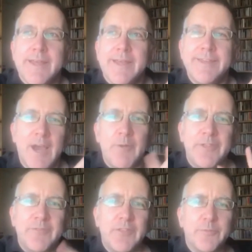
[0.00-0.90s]
Yeah, well,
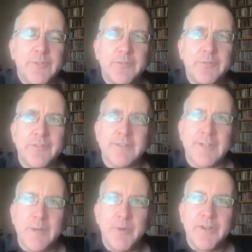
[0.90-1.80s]
this was a
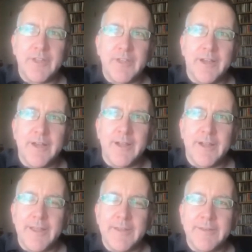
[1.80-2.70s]
deliberate
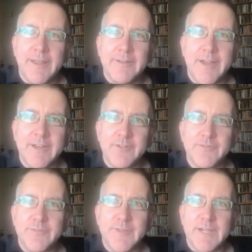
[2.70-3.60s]
and kind
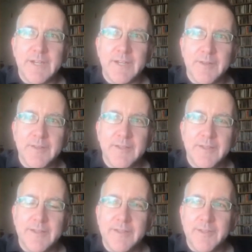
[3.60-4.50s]
of
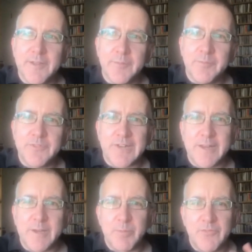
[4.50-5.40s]

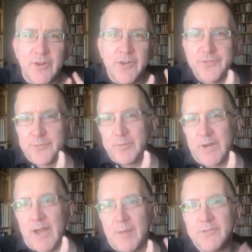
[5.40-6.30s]
slightly perverse,
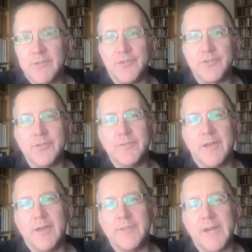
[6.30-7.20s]
perhaps, decision
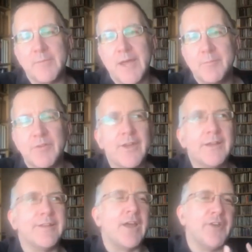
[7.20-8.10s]
that I made. But
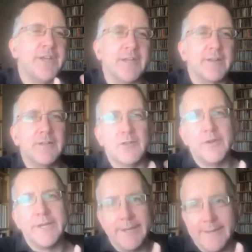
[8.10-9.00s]
frankly, I find it
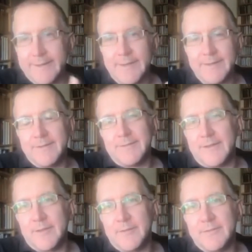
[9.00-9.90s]
cloying and
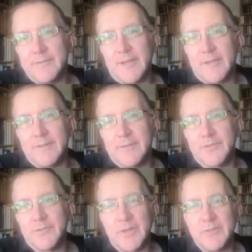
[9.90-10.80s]
in
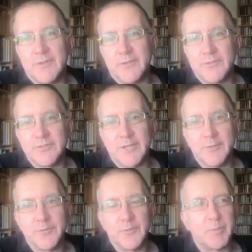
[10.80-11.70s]
some ways
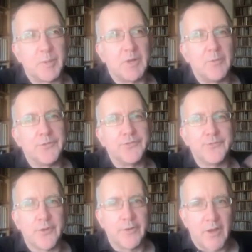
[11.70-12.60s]
disingenuous when people always
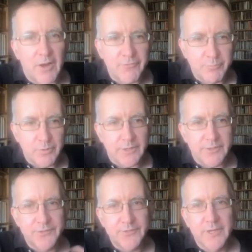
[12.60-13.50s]
start off
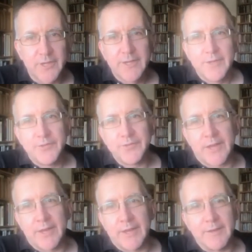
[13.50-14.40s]
books
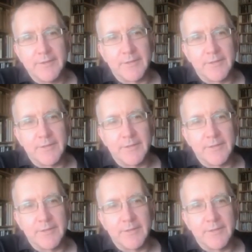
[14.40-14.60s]
saying,